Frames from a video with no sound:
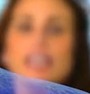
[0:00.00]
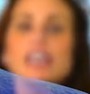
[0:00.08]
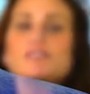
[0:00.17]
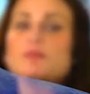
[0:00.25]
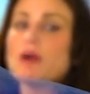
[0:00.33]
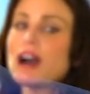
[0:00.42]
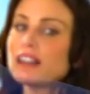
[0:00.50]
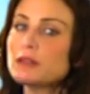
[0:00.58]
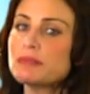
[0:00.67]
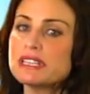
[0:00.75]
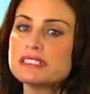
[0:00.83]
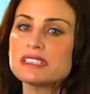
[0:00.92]
If a
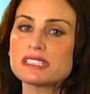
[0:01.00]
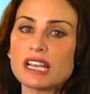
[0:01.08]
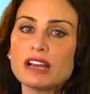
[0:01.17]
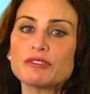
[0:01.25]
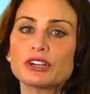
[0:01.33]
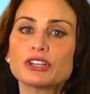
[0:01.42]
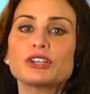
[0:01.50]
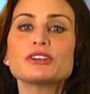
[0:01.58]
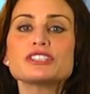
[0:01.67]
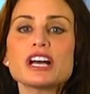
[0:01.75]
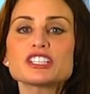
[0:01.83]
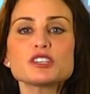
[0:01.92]
polyp is discovered, your
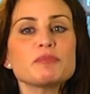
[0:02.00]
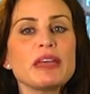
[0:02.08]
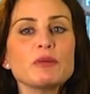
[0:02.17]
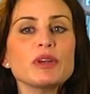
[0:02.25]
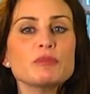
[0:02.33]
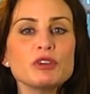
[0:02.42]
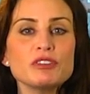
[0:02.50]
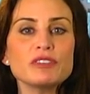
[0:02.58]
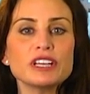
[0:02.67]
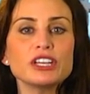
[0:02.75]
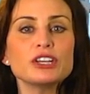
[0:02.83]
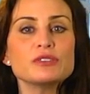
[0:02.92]
doctor may remove
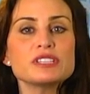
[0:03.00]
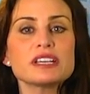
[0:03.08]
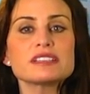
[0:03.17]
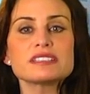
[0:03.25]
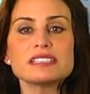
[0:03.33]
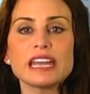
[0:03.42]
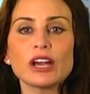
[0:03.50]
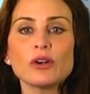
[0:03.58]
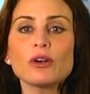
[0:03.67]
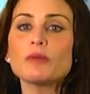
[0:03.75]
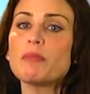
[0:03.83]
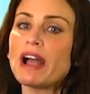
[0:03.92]
it using a snare
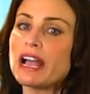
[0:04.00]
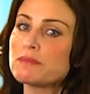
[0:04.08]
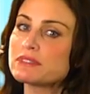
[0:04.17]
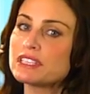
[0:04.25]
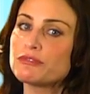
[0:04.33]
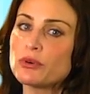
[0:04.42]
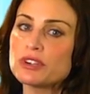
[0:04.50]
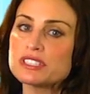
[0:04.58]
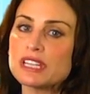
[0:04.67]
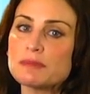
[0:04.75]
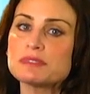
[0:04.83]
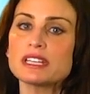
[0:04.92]
or biopsy
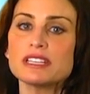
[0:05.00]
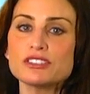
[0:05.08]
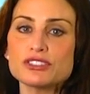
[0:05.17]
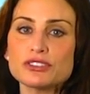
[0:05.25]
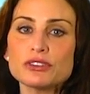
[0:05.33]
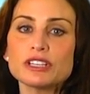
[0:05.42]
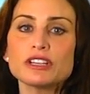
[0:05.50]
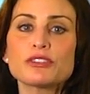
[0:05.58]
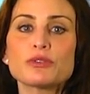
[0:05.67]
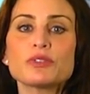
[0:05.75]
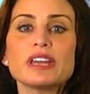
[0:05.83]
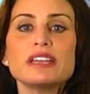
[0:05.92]
forceps inserted
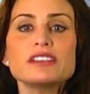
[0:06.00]
through the